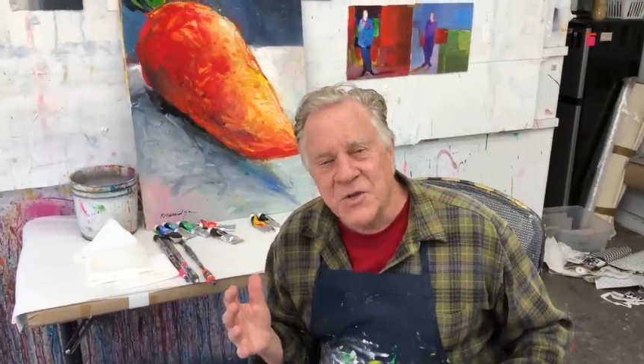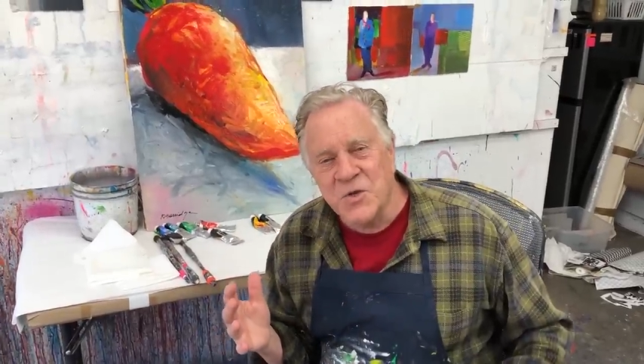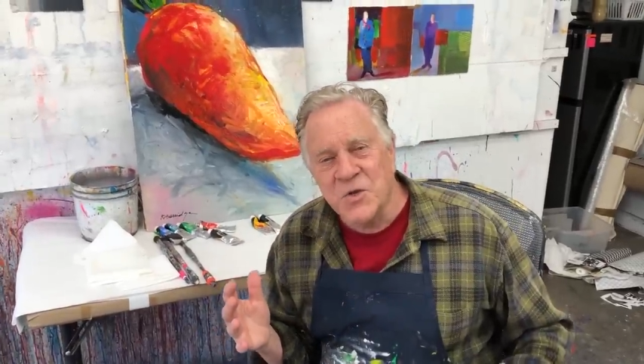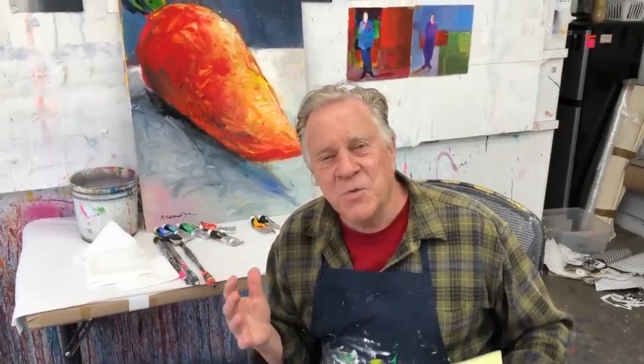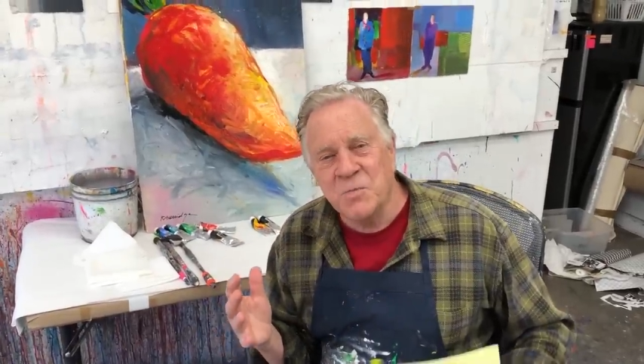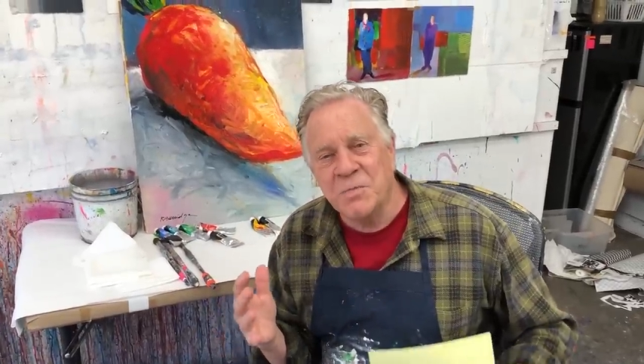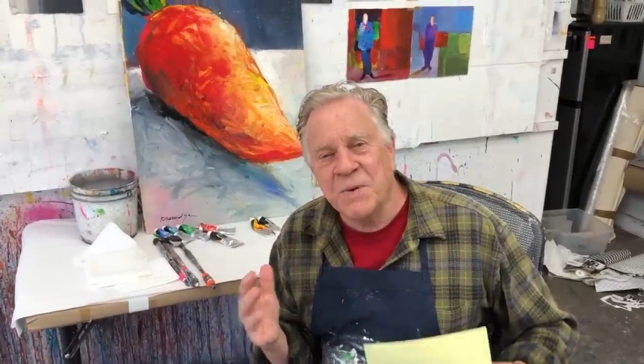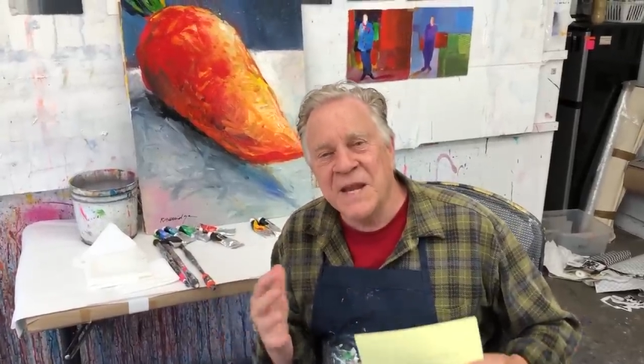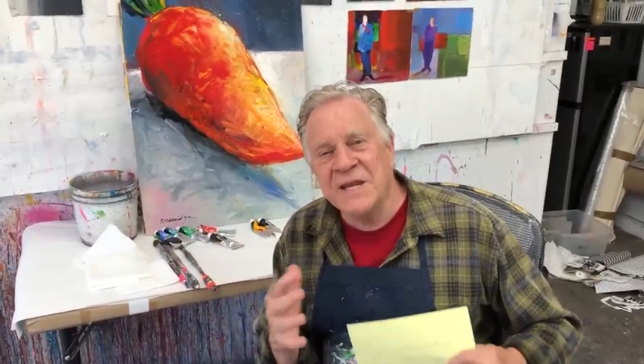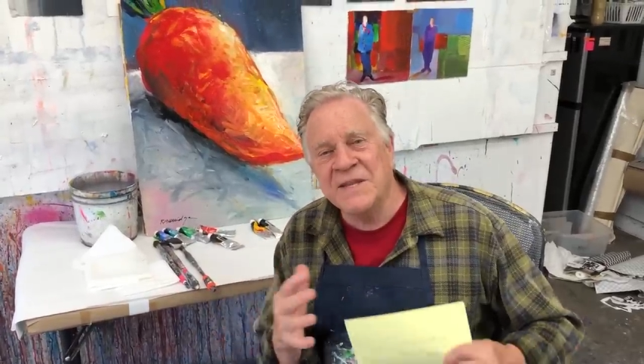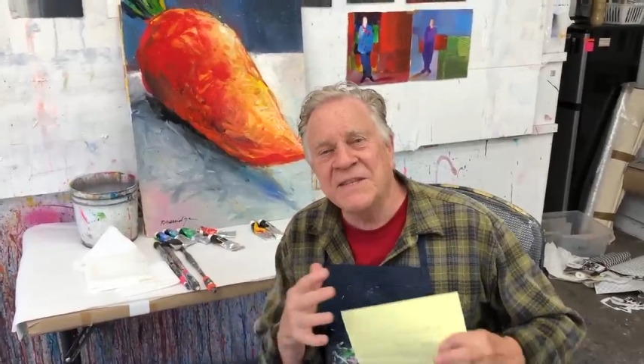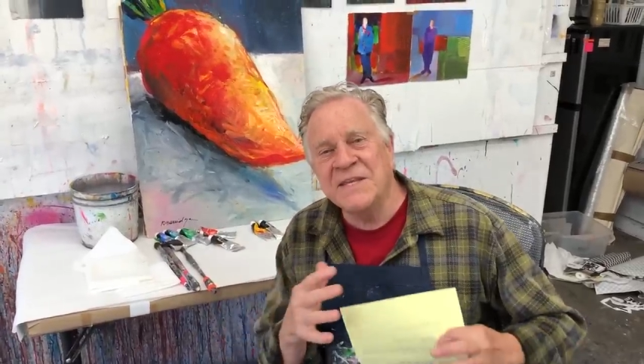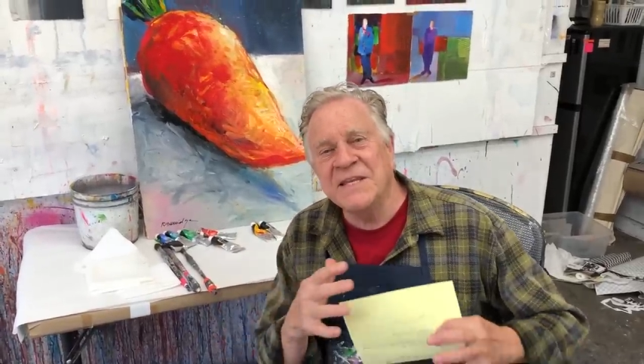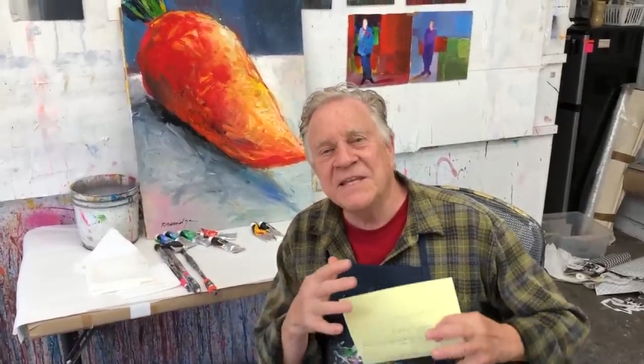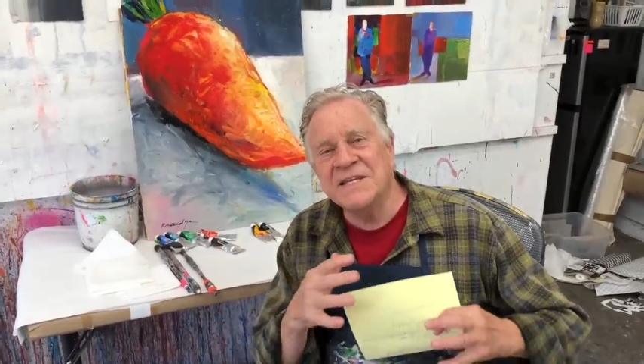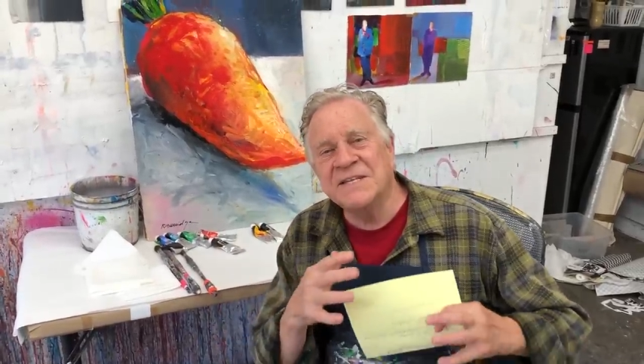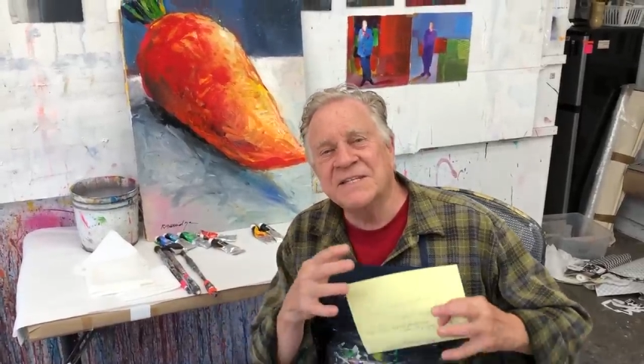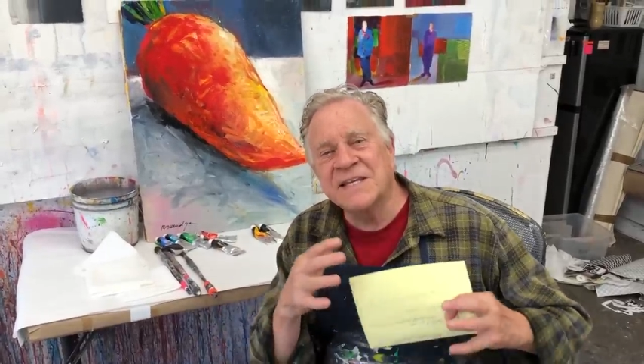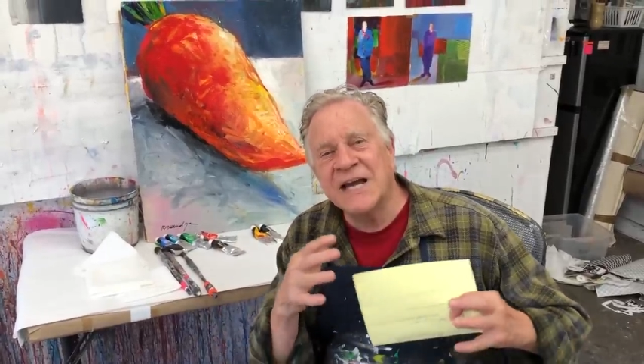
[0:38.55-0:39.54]
You paint the
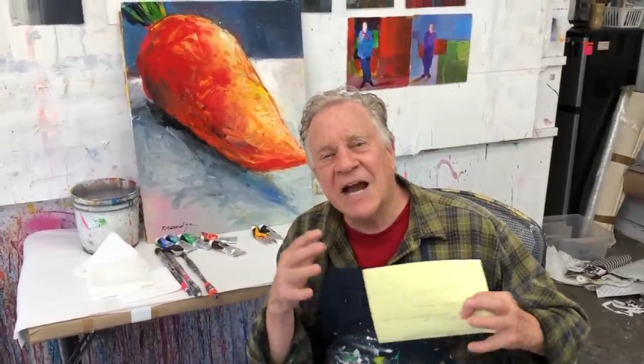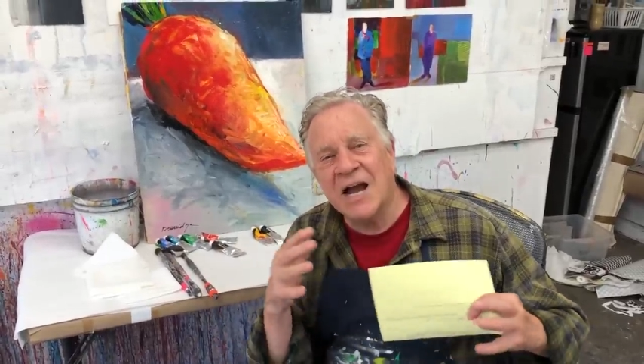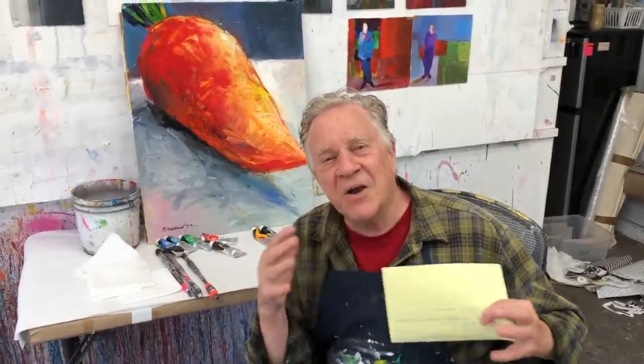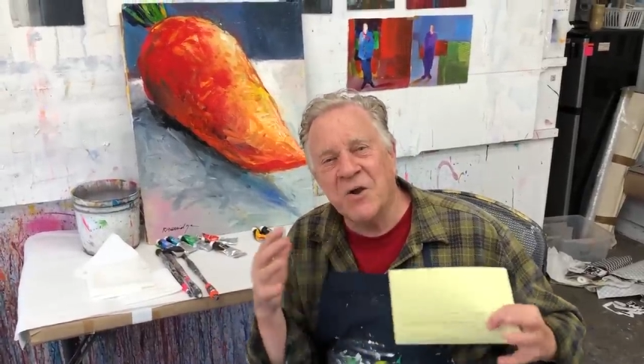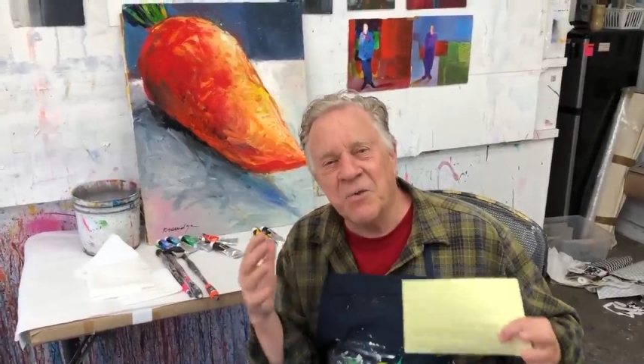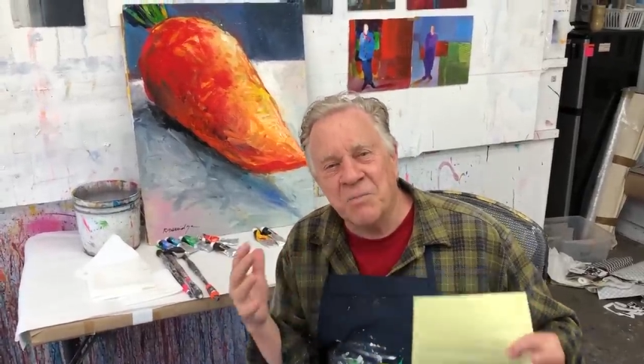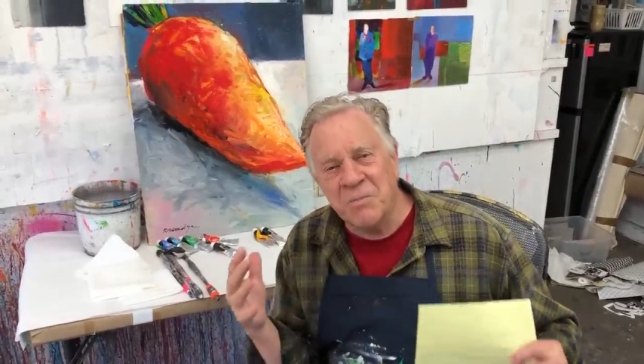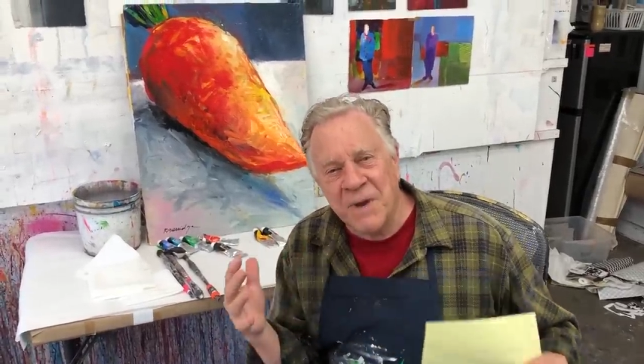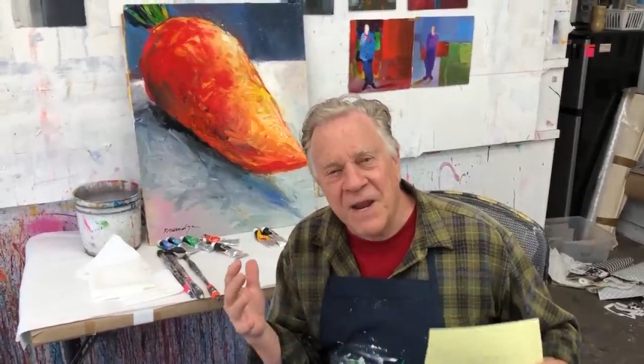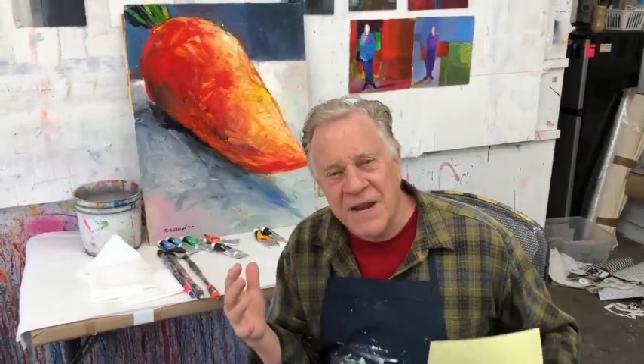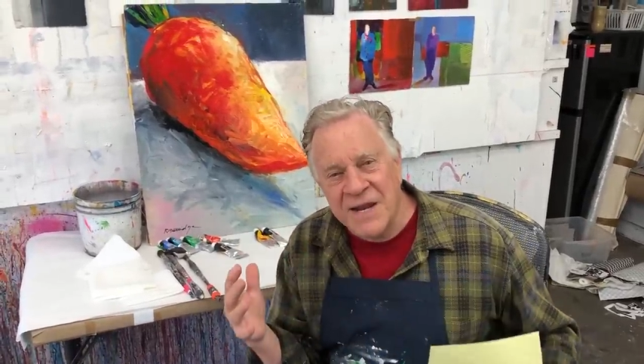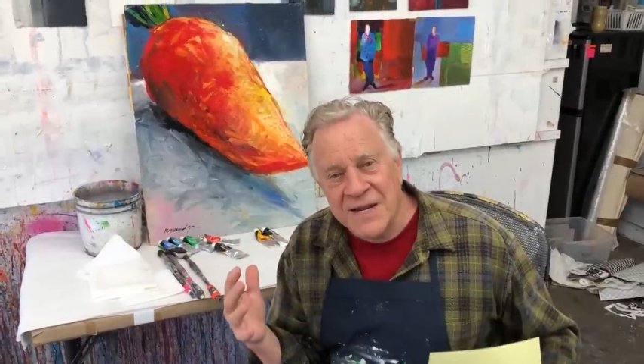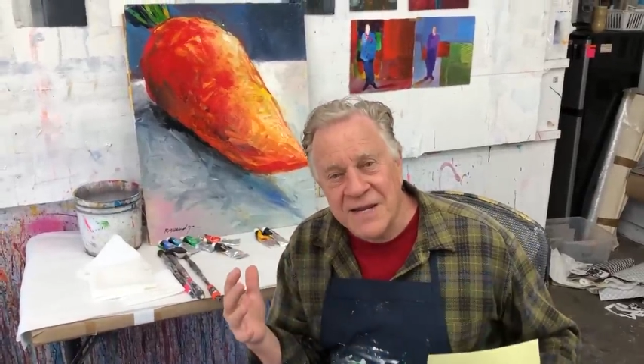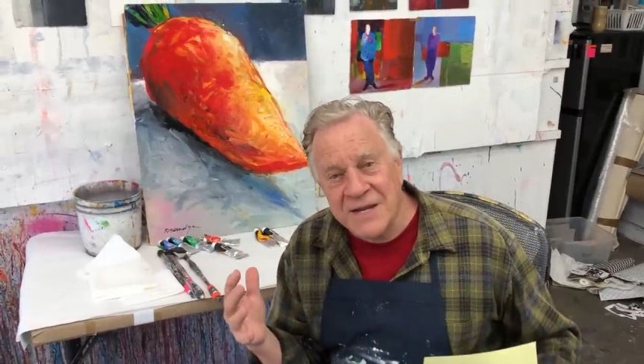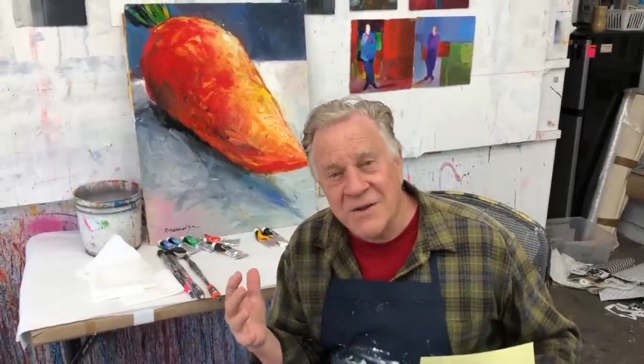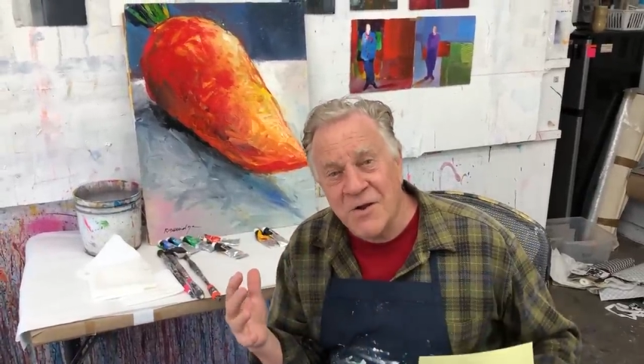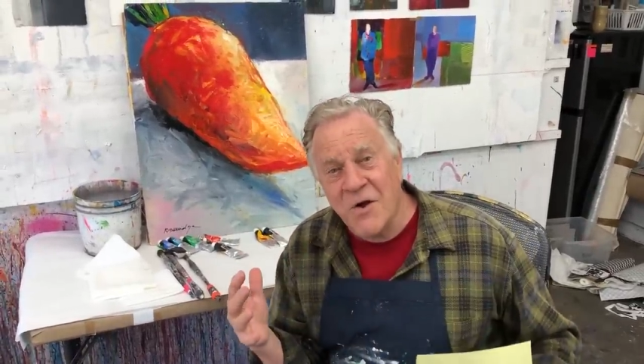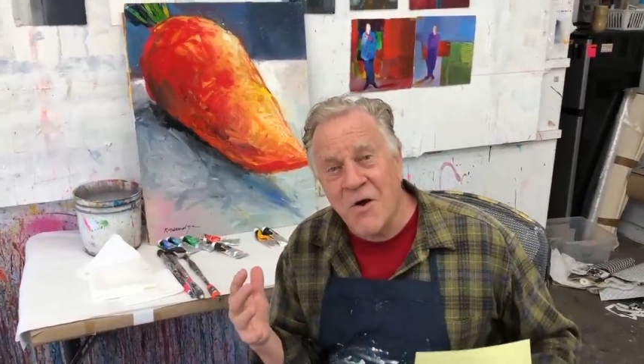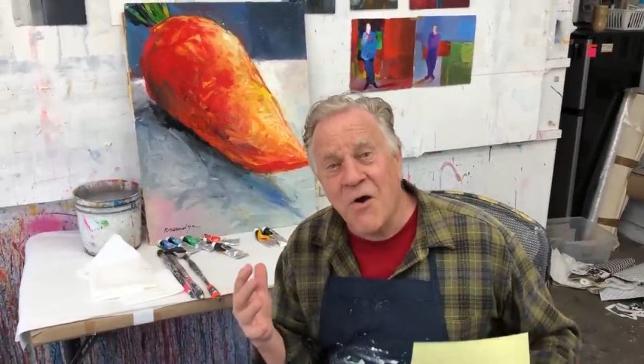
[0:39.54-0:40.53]
entire
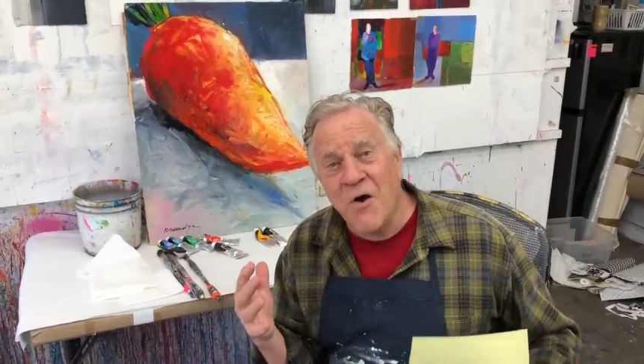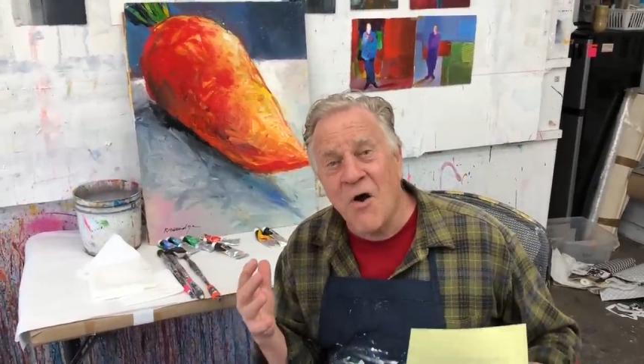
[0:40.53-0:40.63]
painting